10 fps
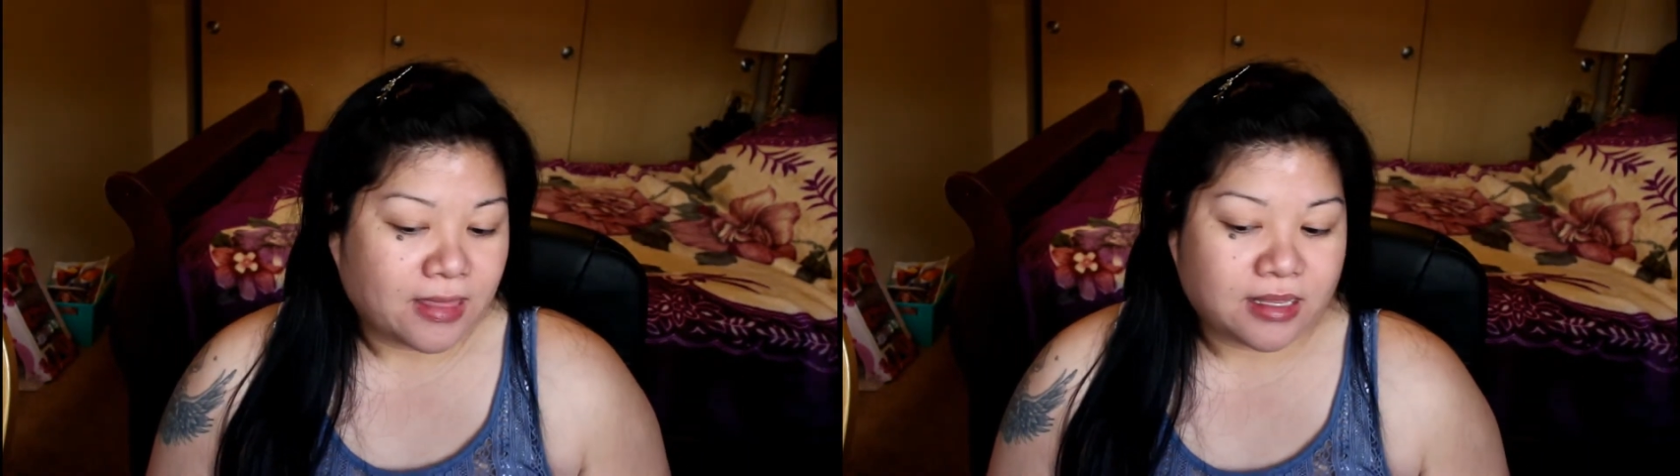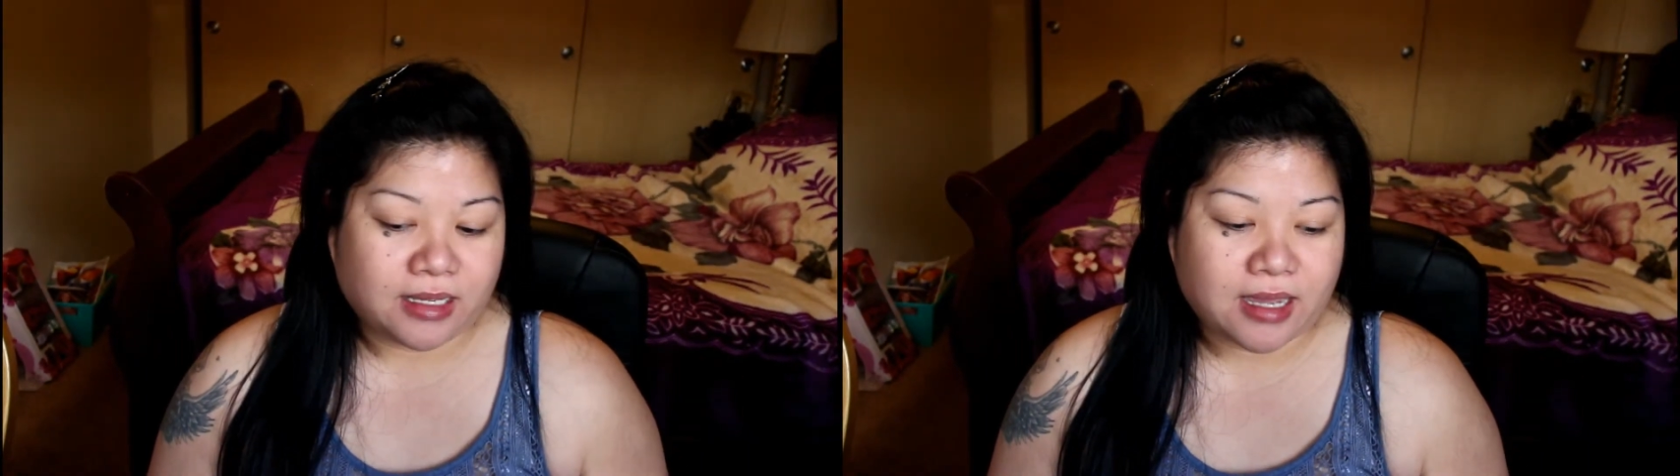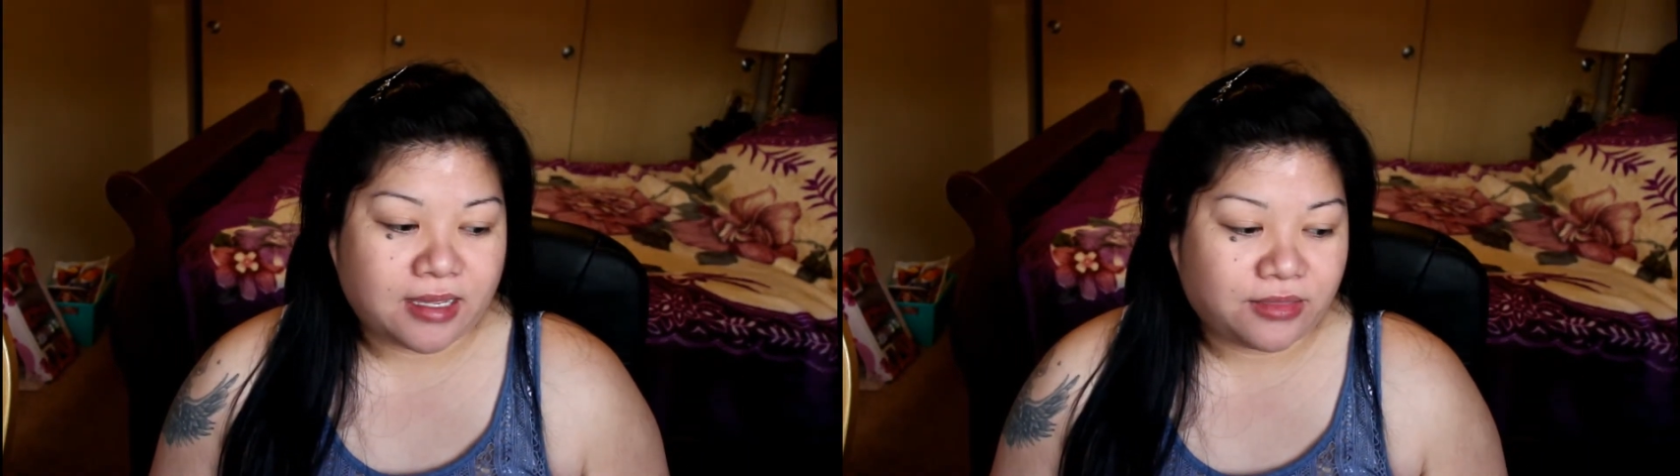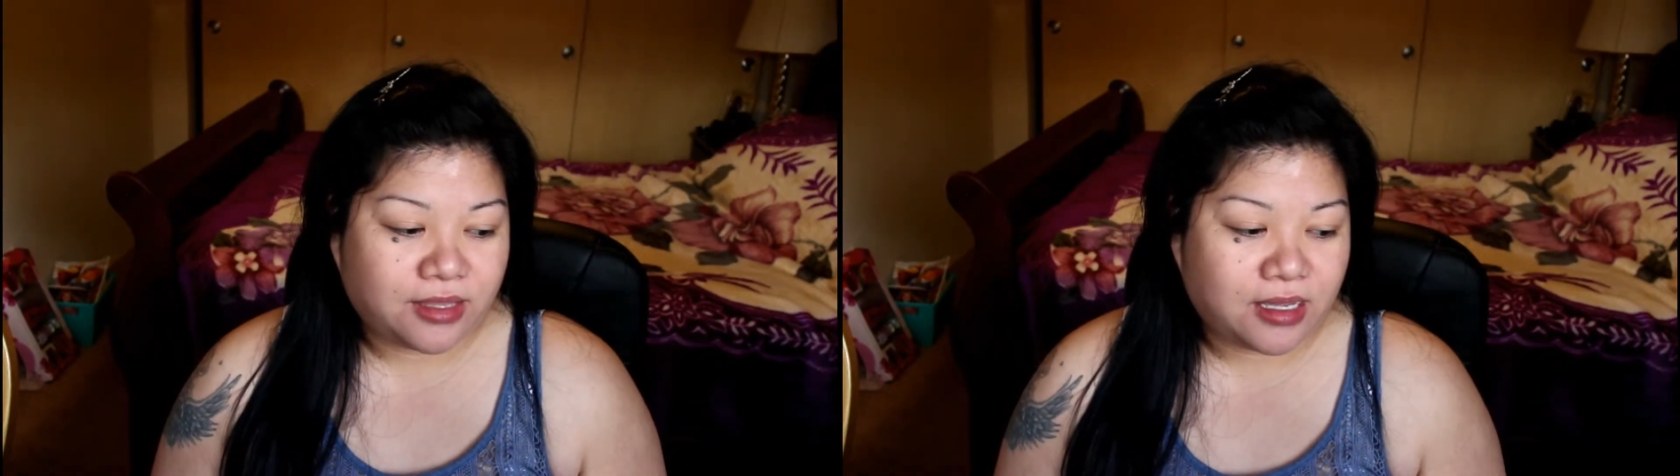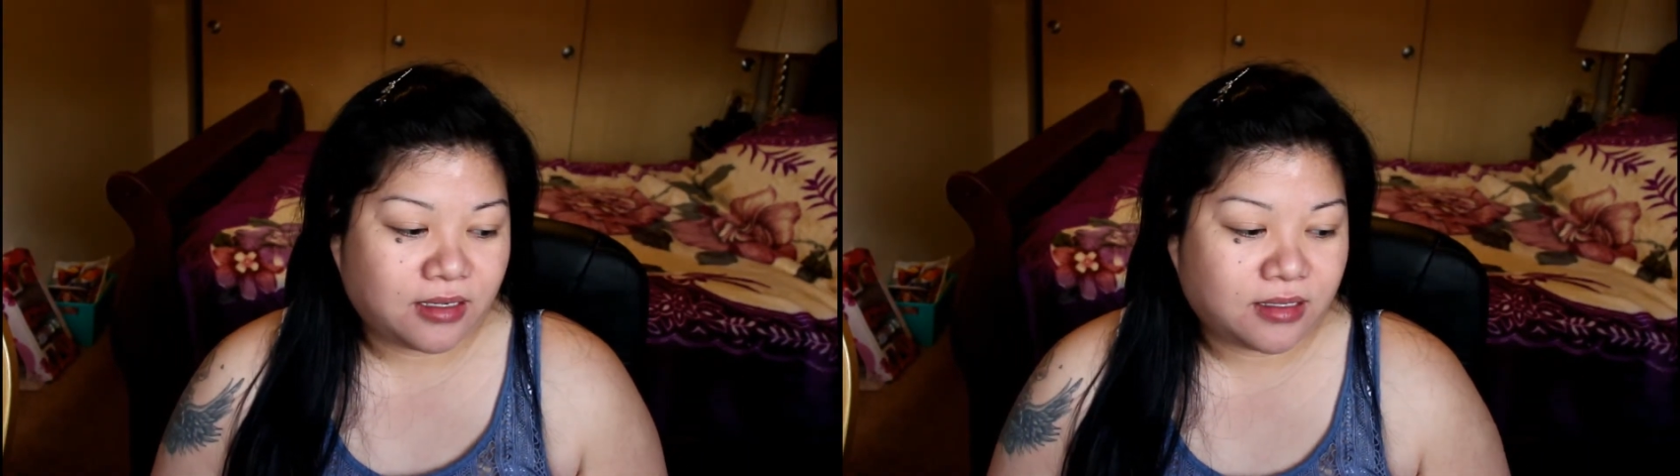Like, I
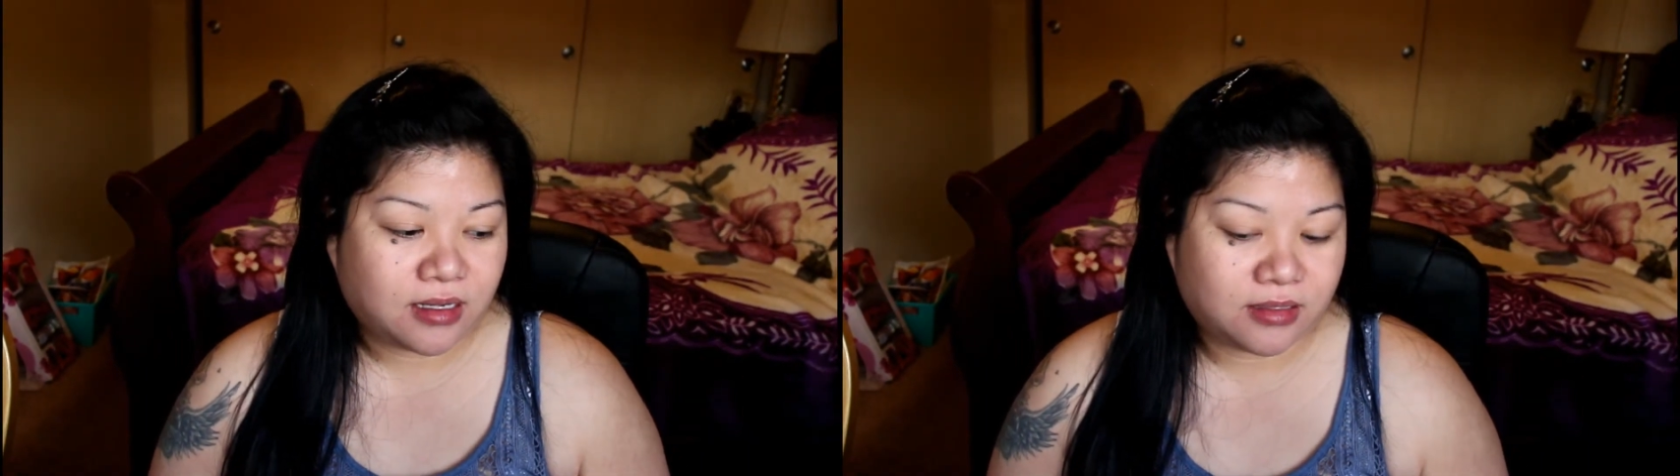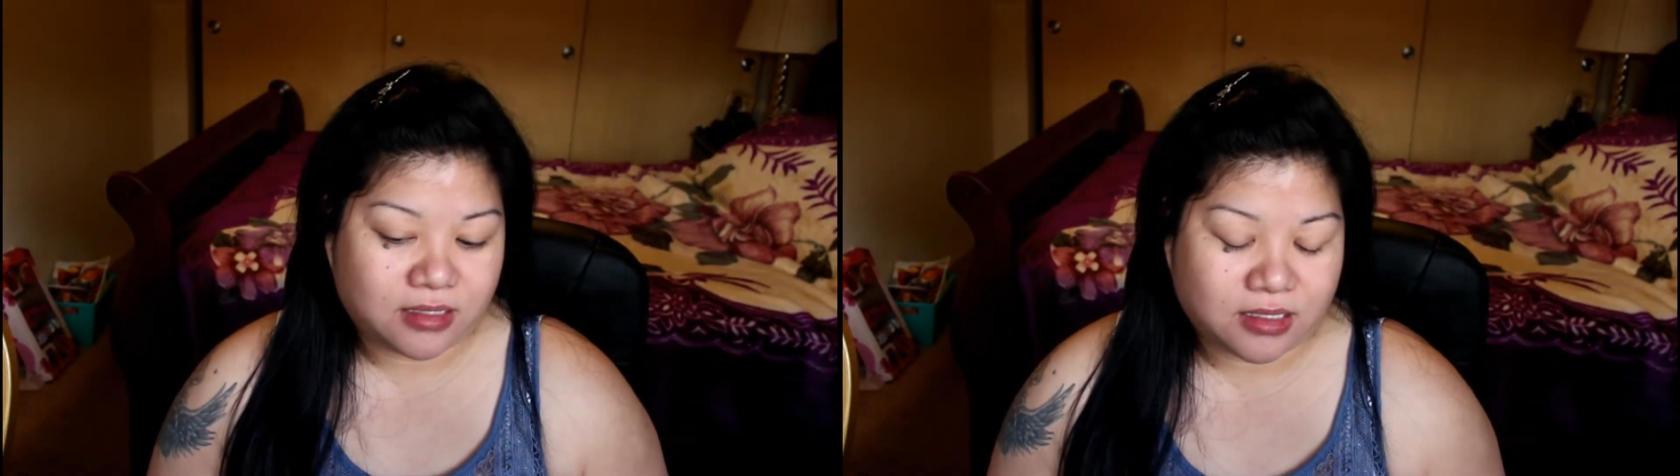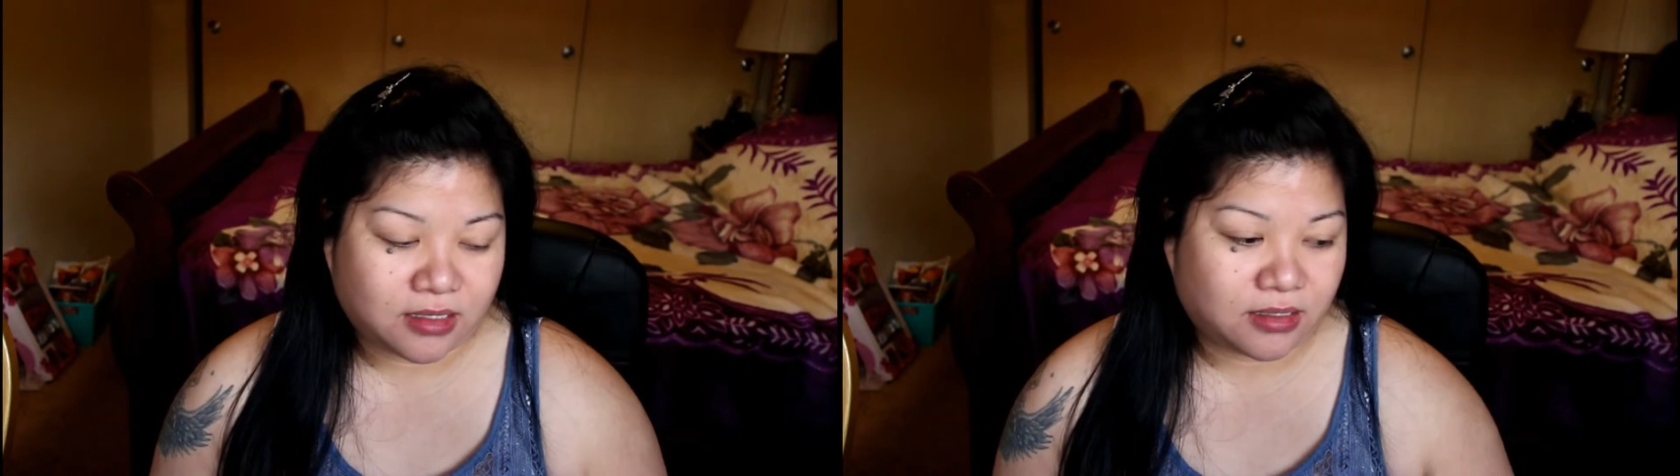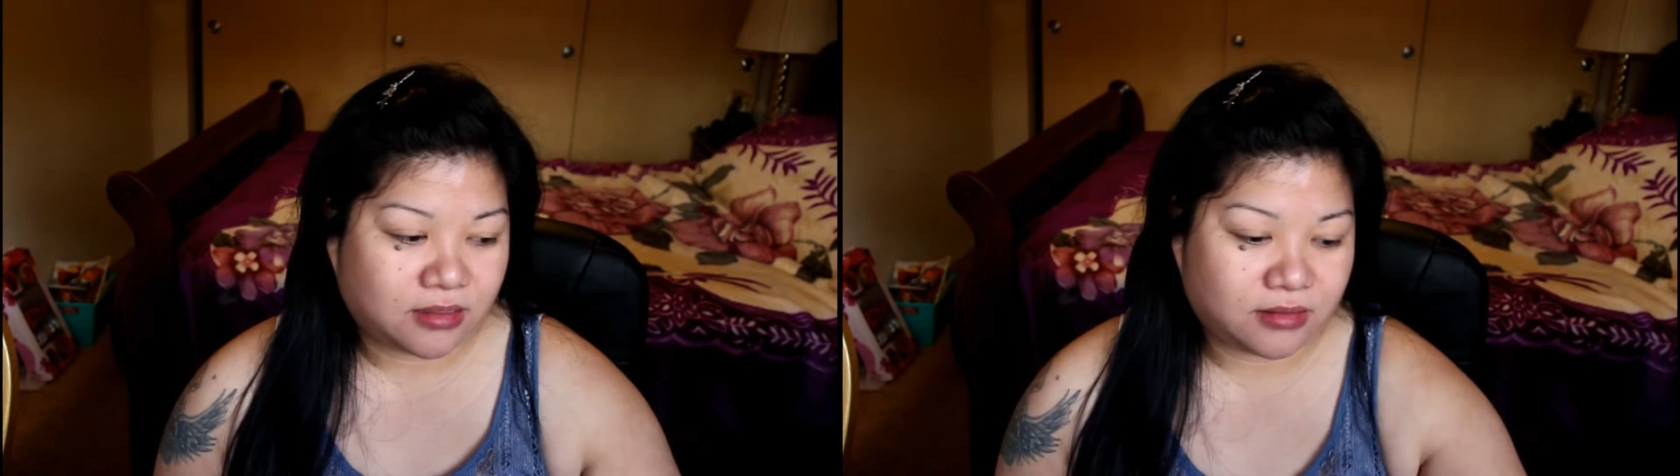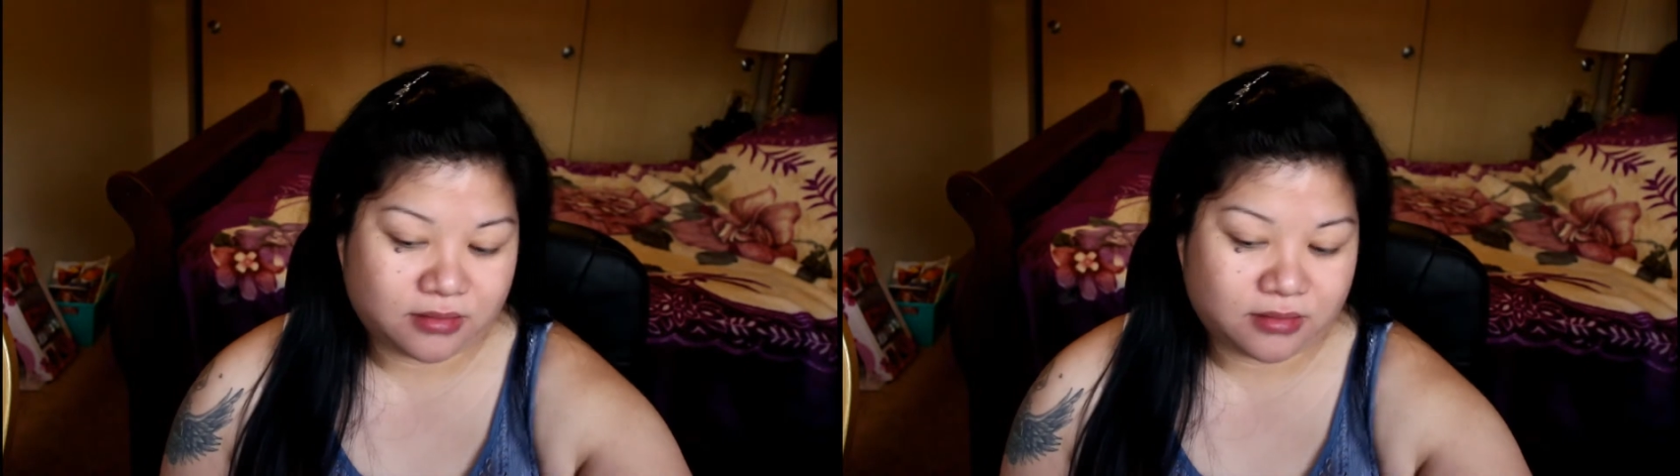think the